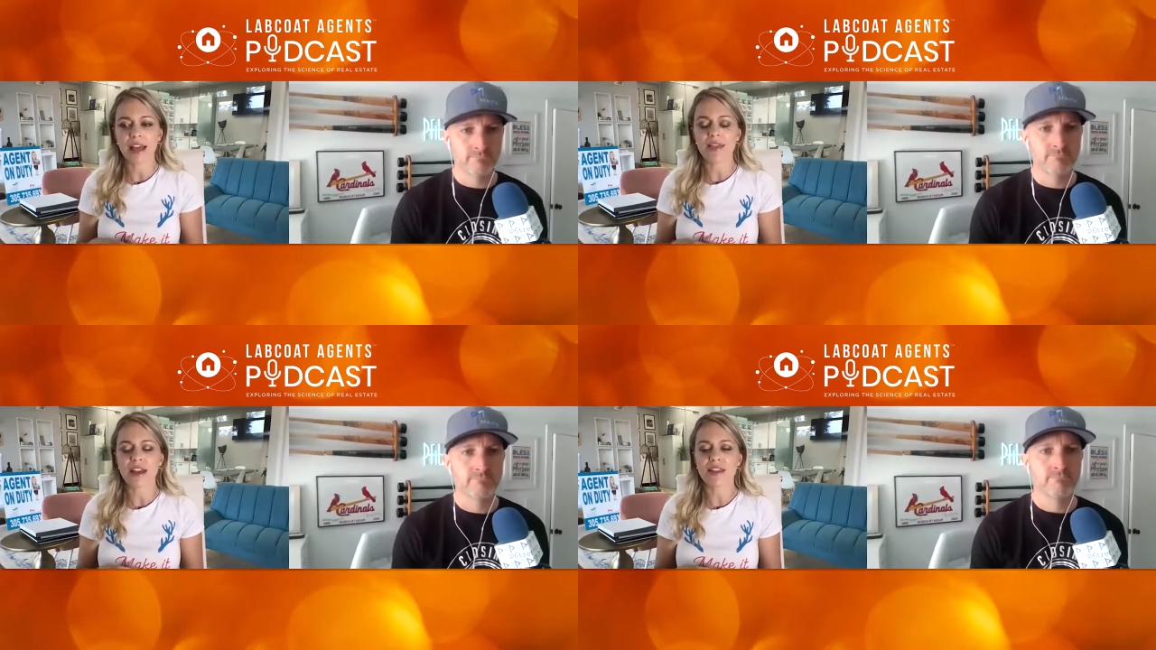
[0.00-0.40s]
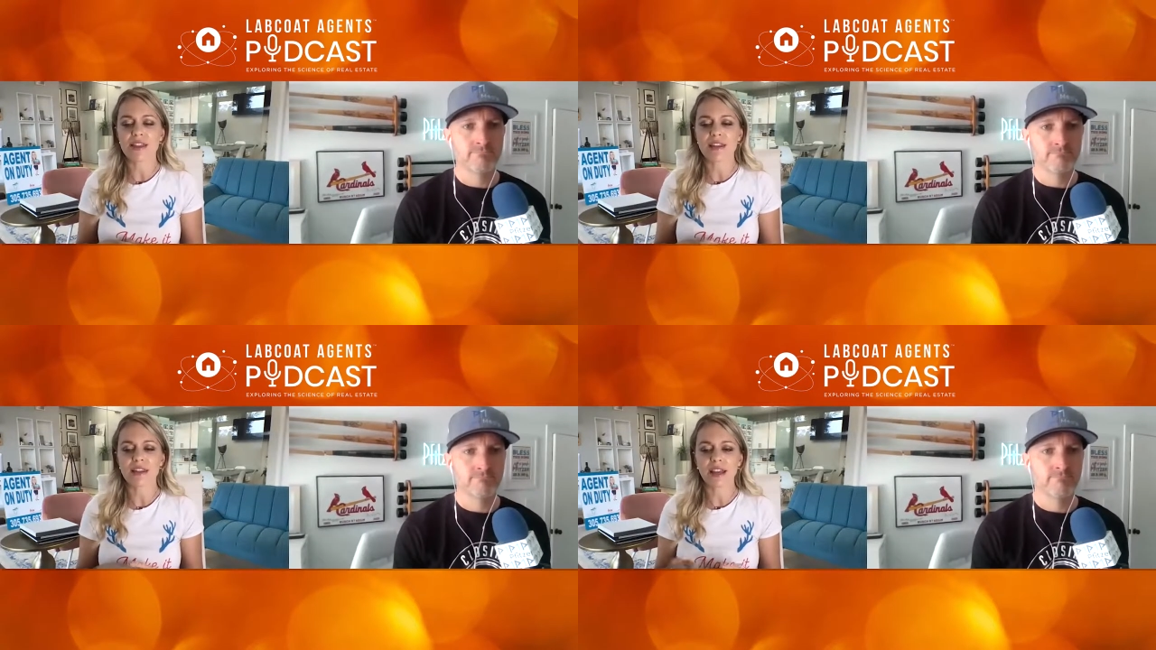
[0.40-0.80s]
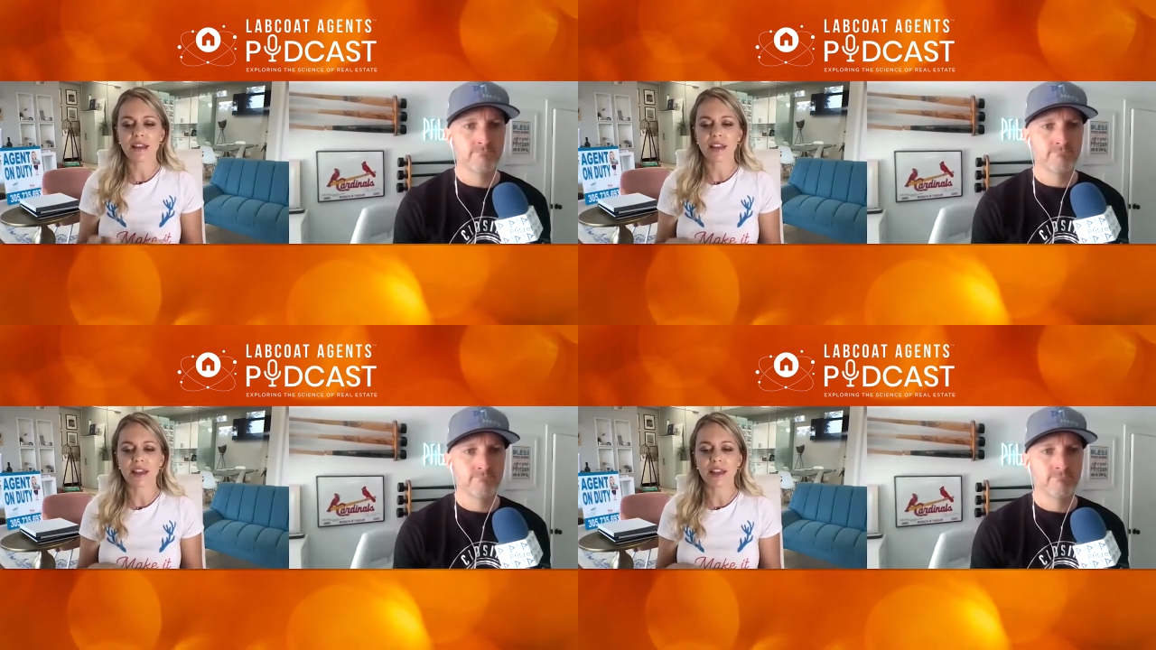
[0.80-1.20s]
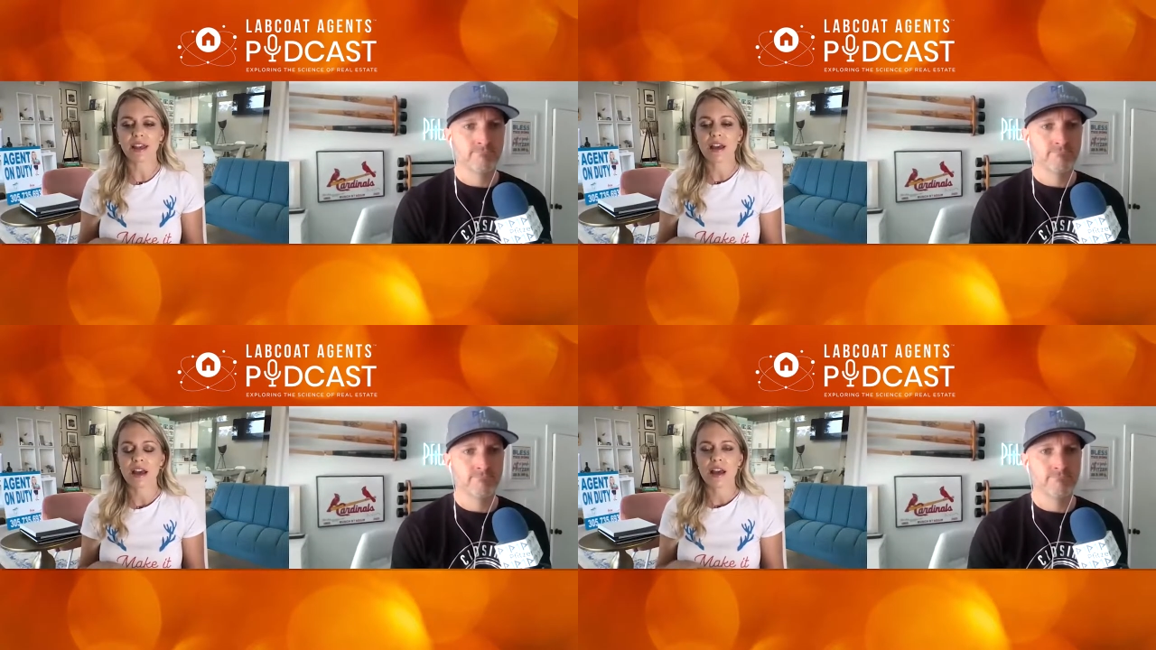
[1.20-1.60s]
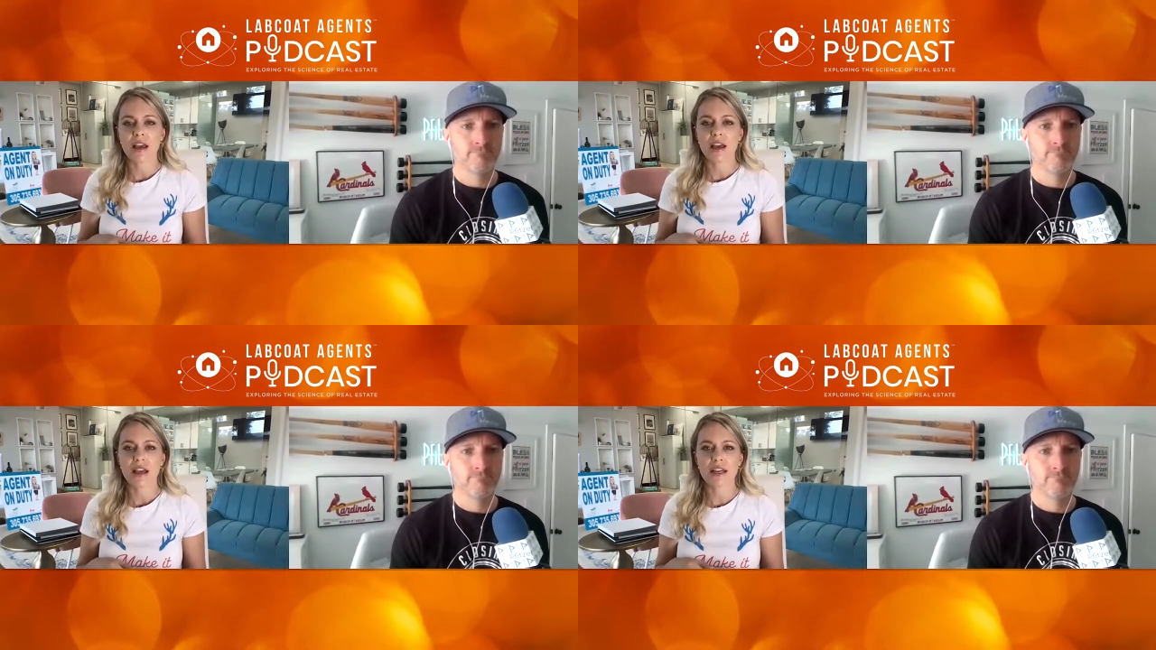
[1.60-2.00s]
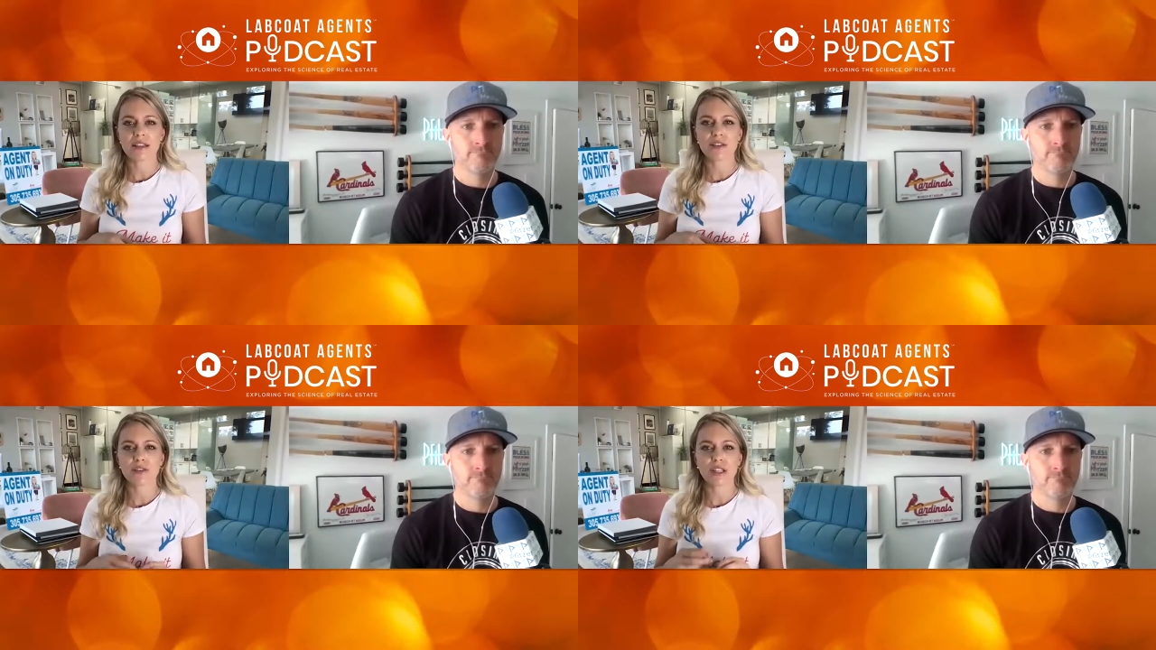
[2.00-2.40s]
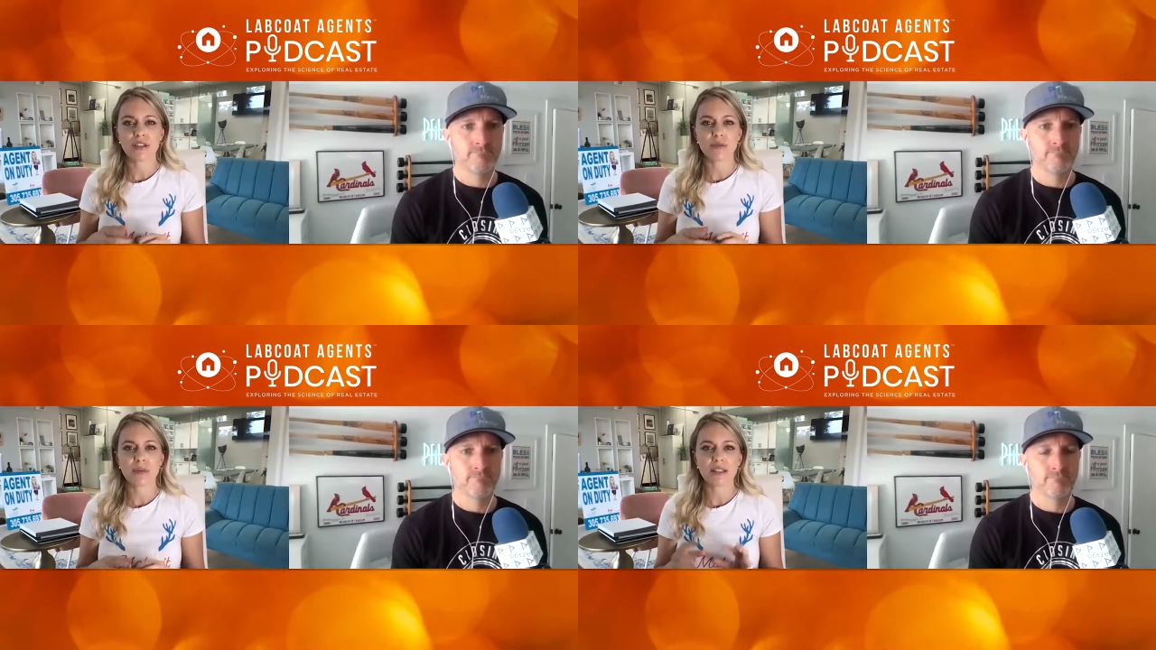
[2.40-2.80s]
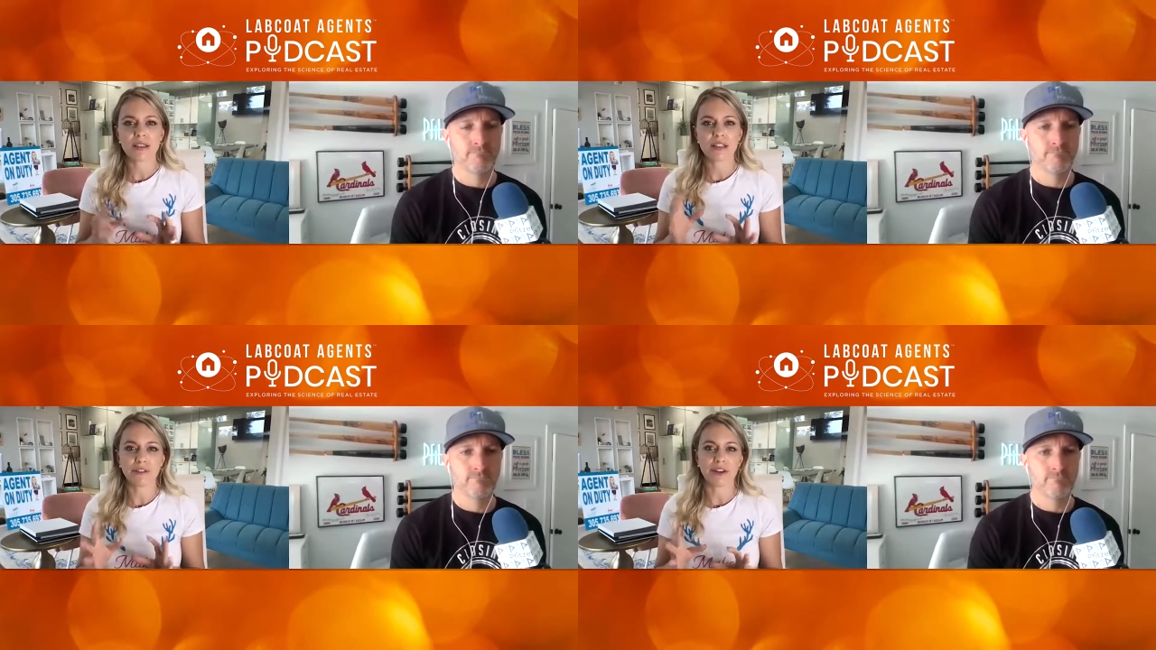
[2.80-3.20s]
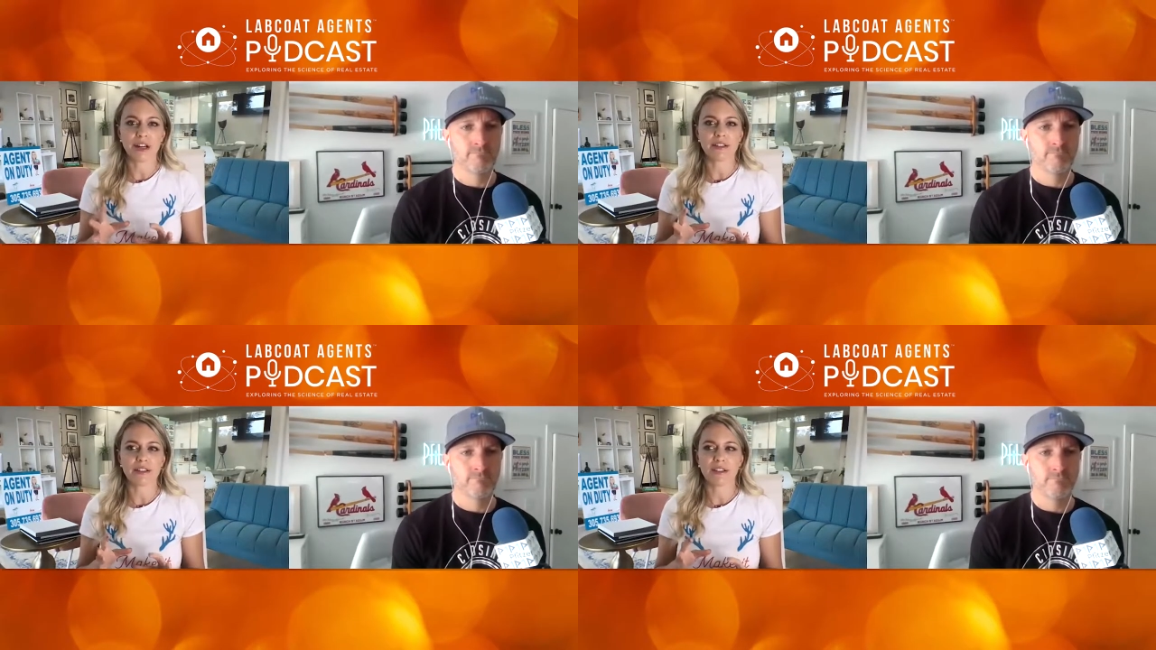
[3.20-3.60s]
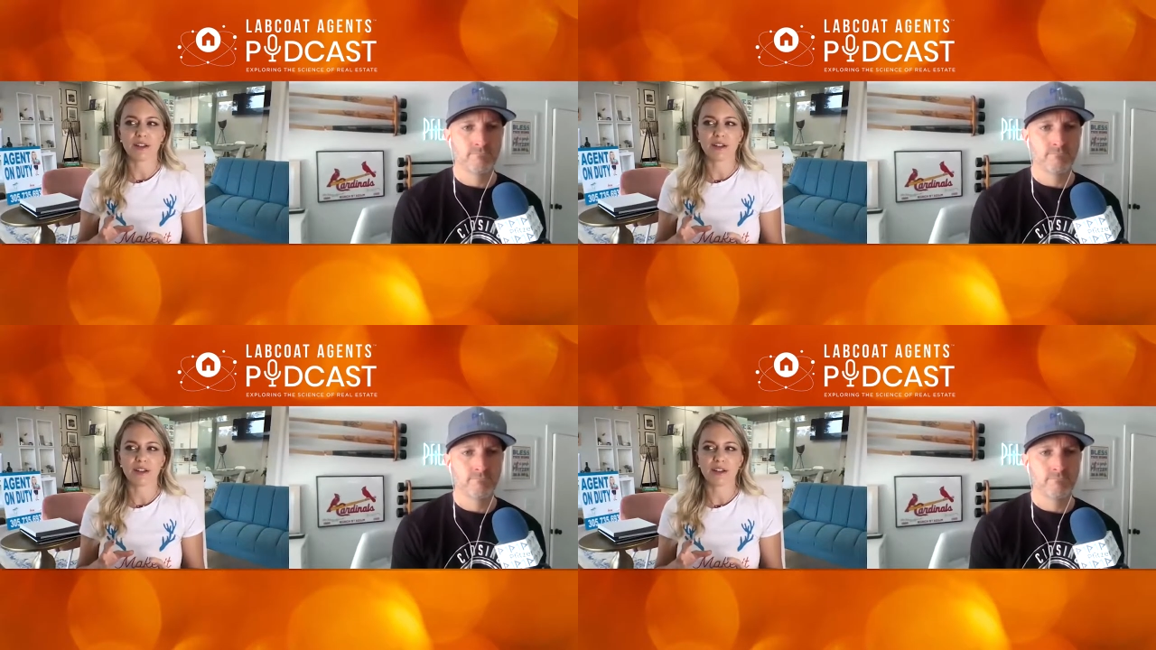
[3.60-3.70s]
Speaker 1: And then the second thing is you need to be different